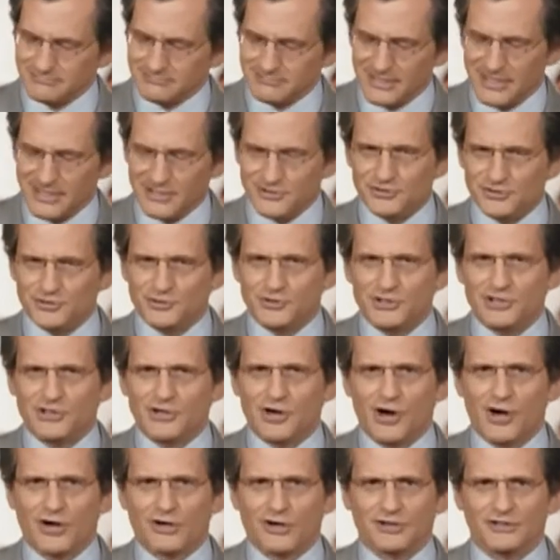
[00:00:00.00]
and Judy
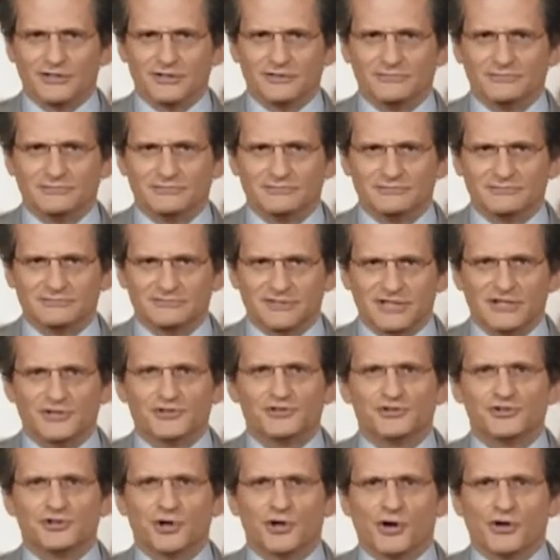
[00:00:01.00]
Garland in
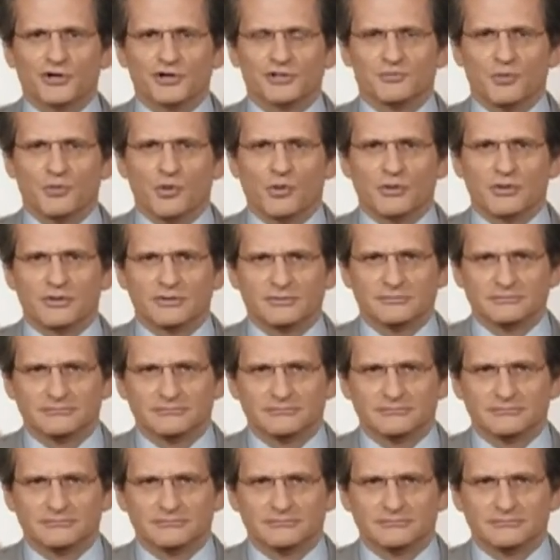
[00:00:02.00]
A Star is Born.